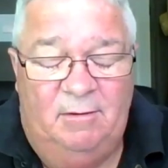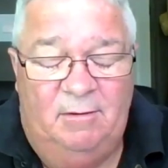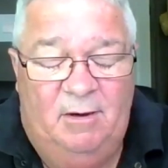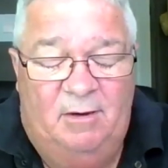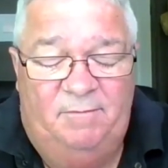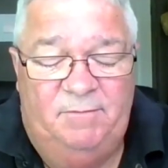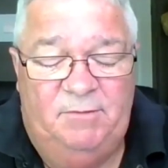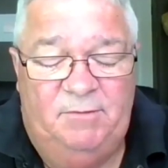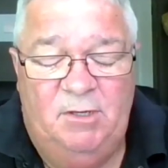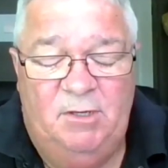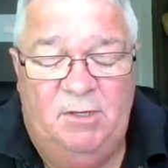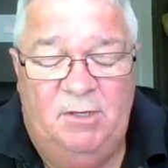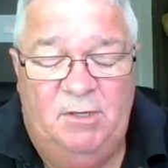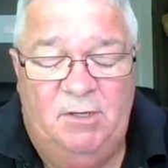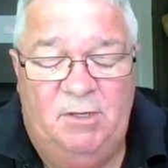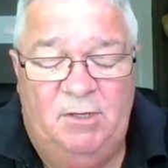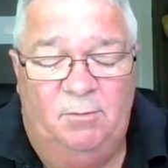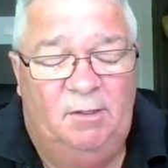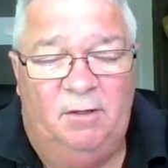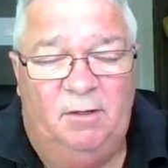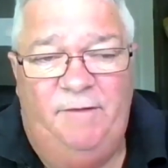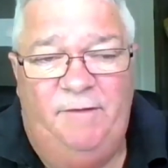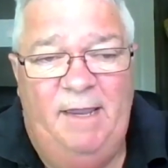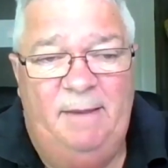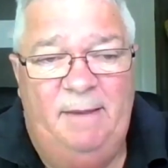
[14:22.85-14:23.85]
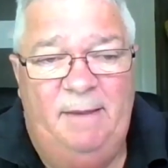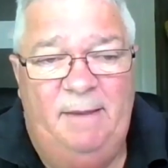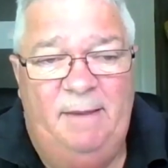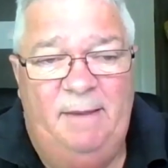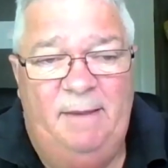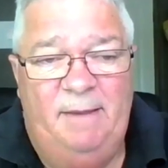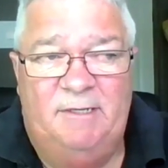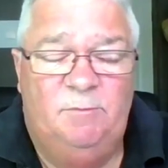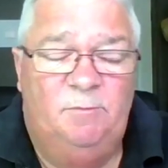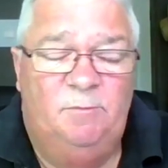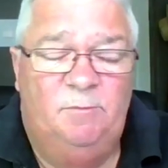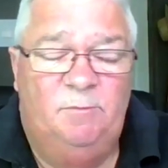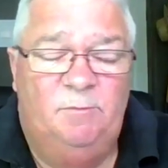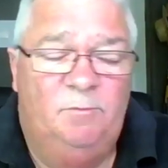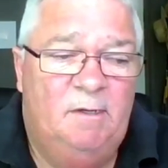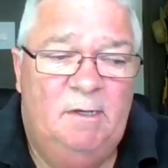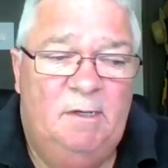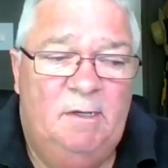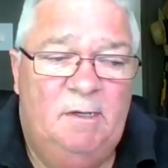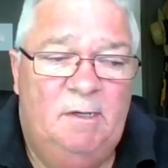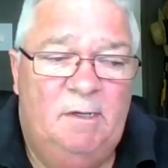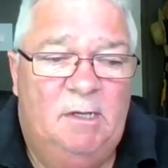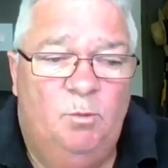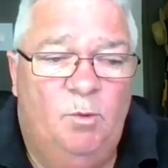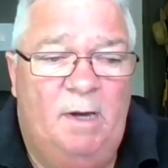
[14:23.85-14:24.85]
I, have dealt with a lot of families, and one
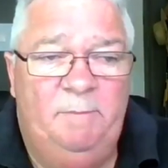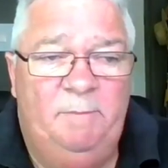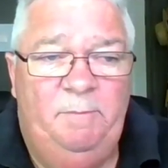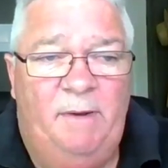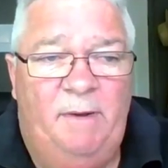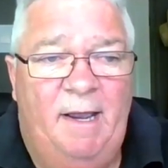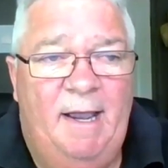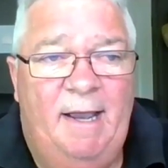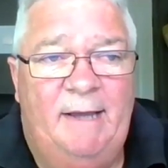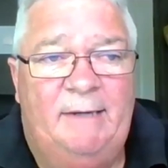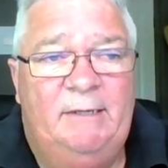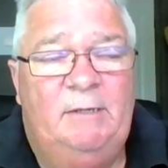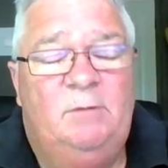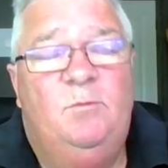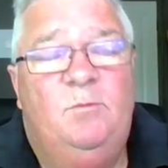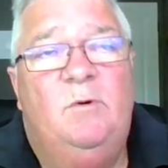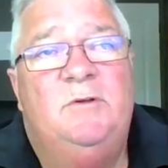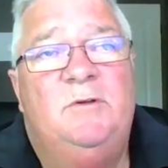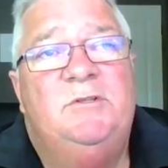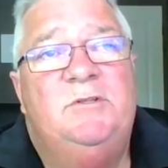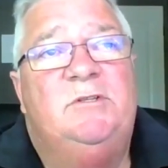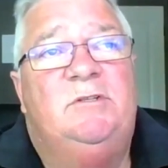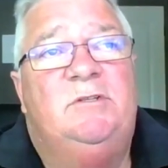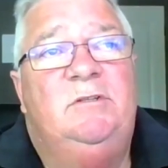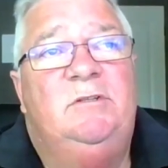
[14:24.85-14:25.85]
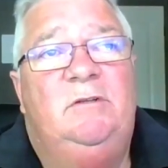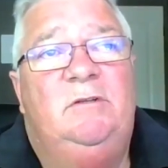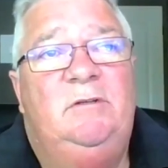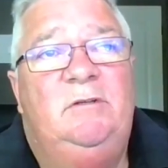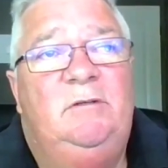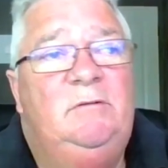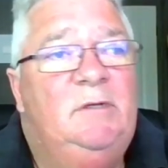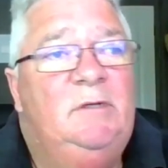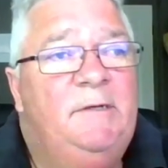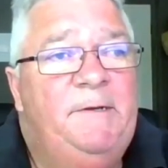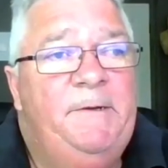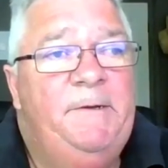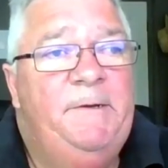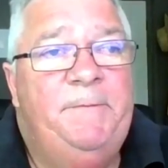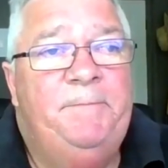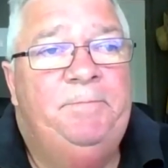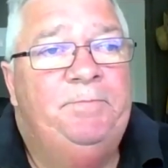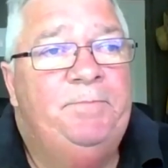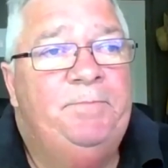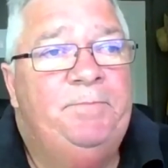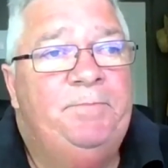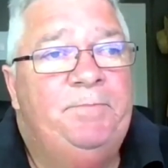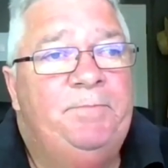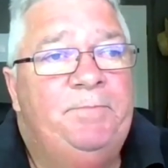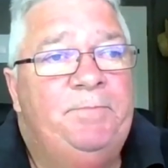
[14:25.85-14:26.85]
one partner wants to
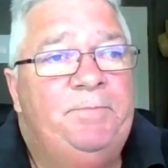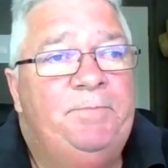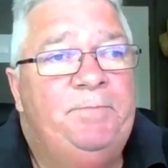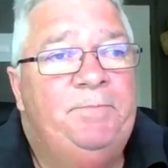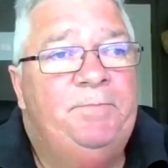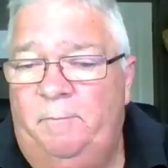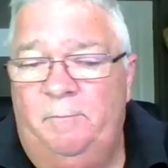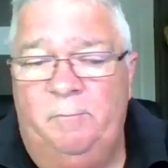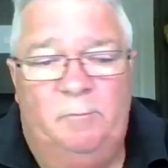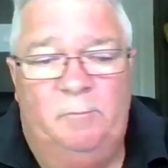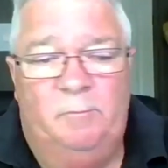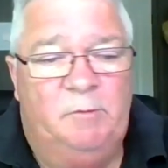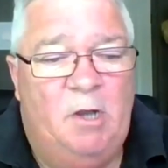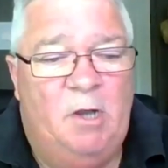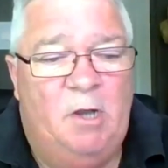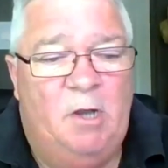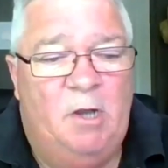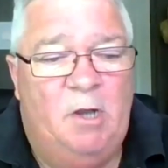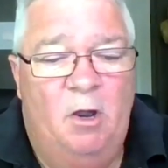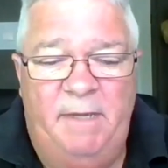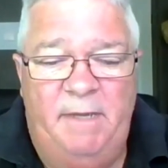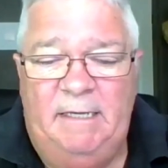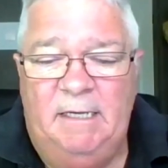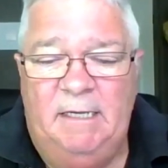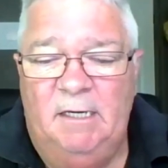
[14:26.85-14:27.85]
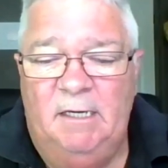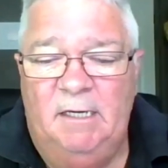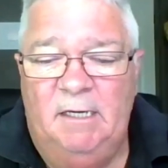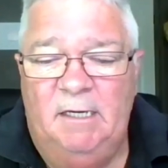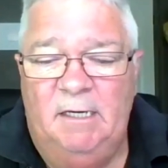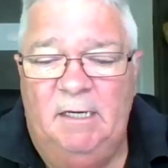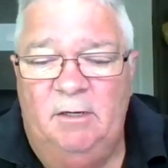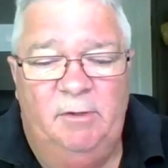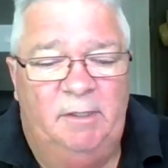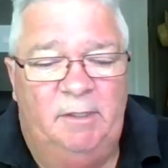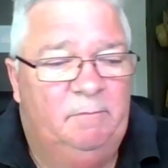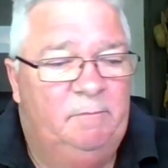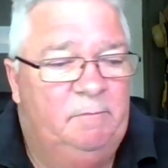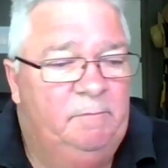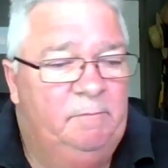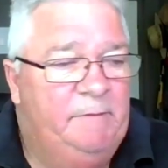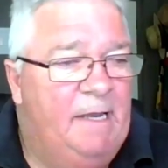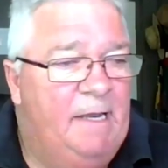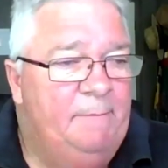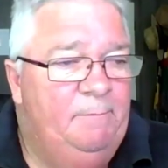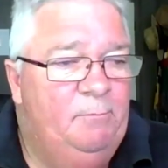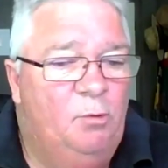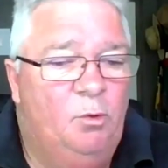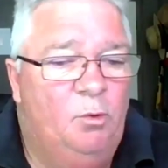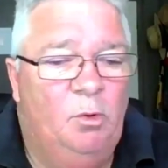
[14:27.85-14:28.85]
put a go bigger and
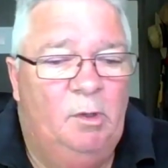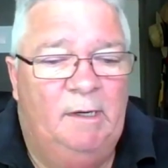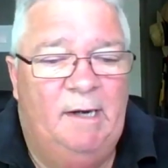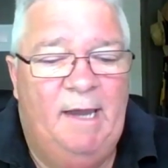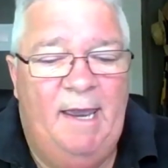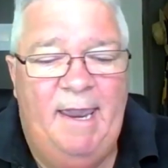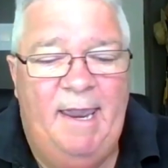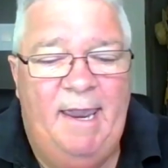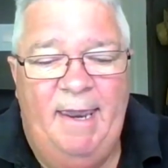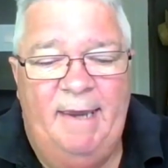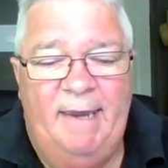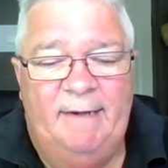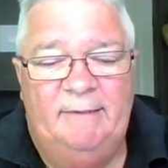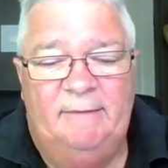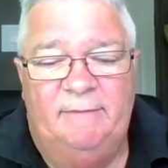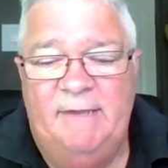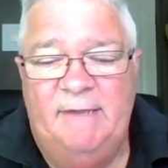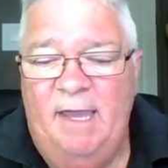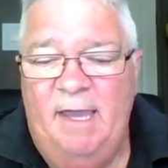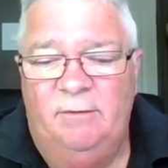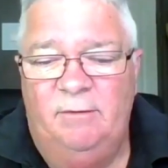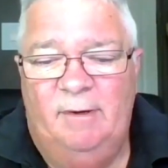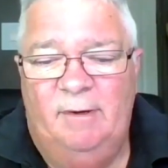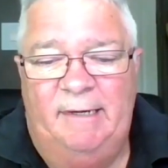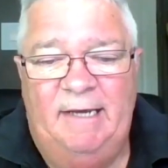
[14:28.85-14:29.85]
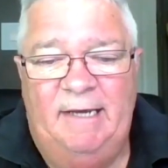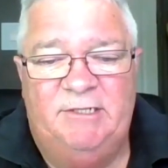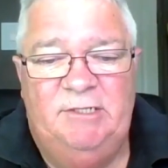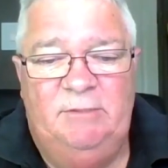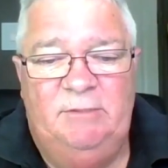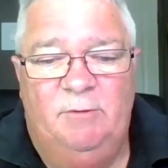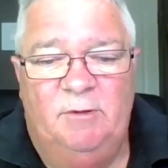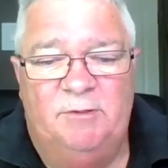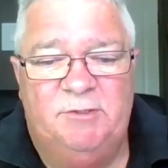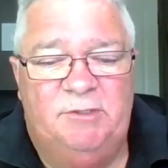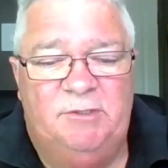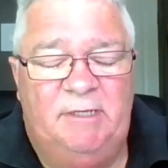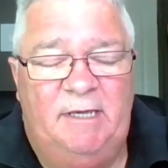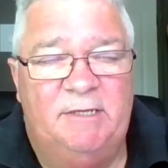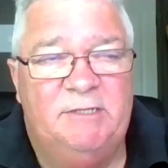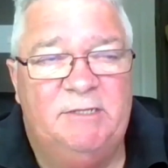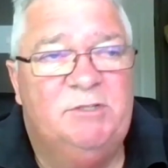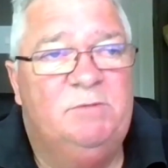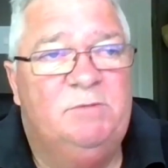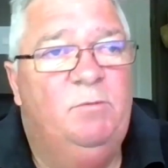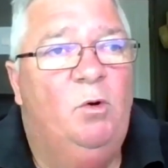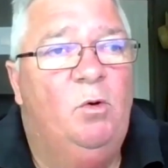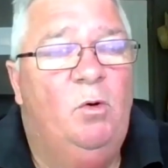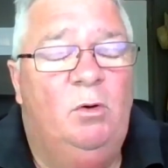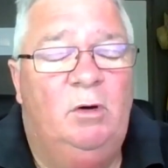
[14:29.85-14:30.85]
get more land, and the other one actually wants to
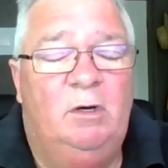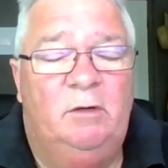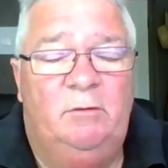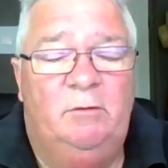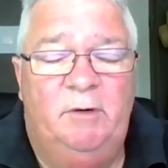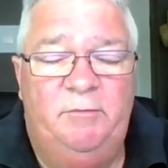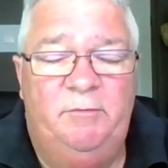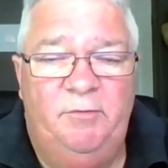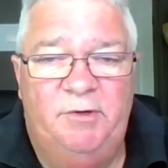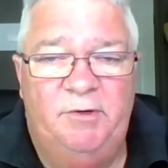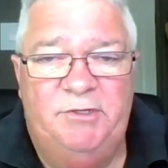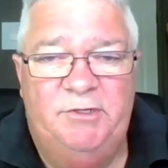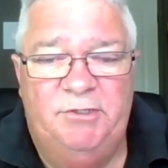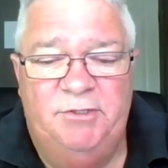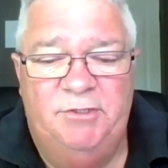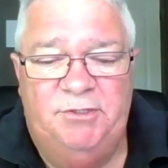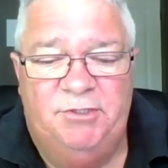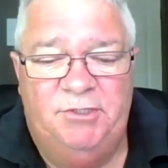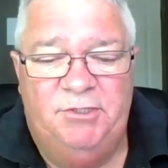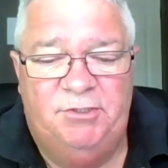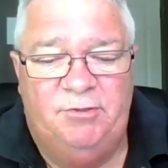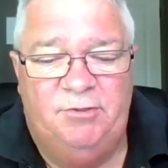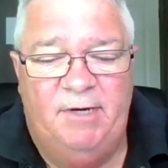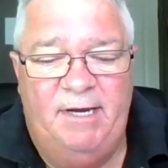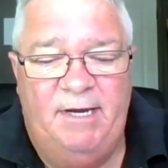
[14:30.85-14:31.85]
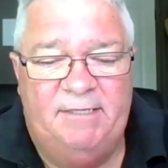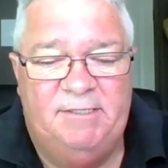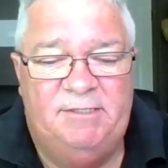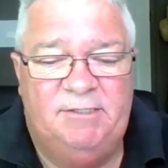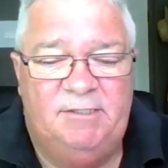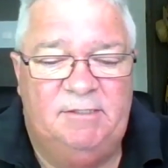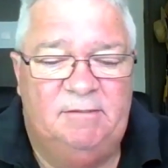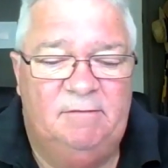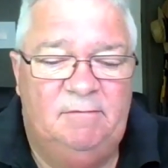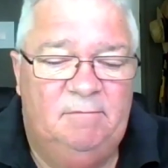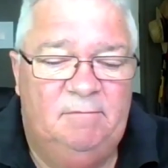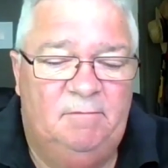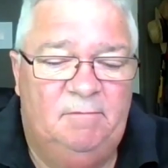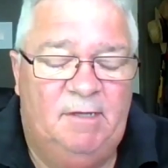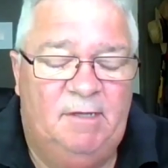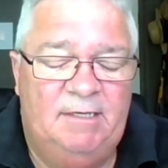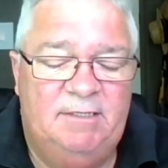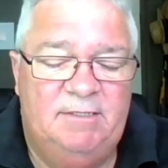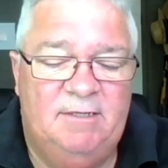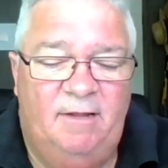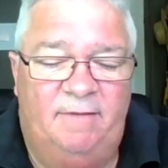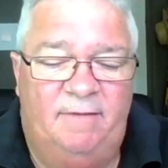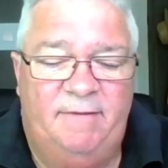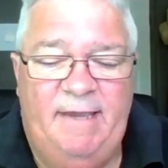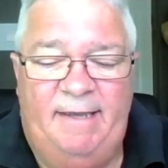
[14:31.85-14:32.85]
get smaller and reduce stress,
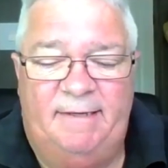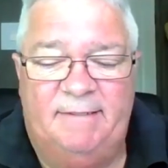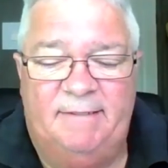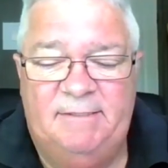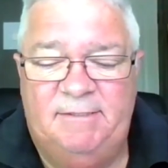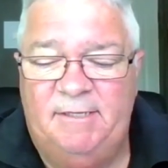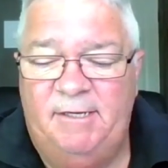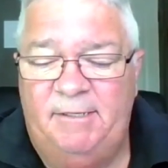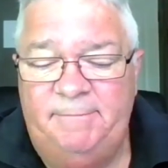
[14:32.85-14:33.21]
things like that.